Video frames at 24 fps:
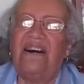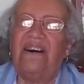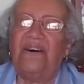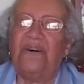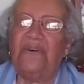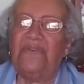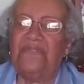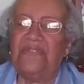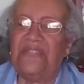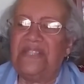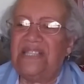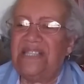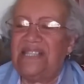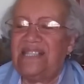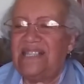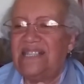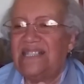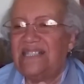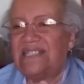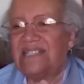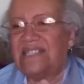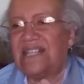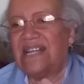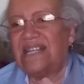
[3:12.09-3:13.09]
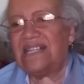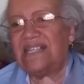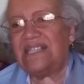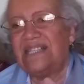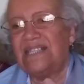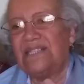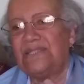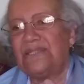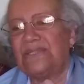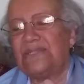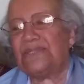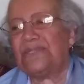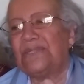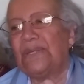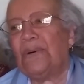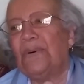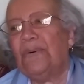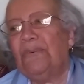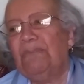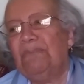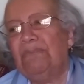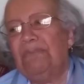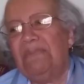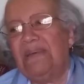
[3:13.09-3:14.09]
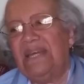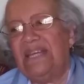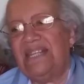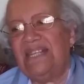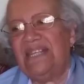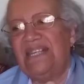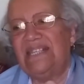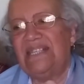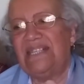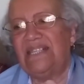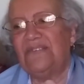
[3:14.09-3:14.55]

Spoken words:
Over the years, like there's so many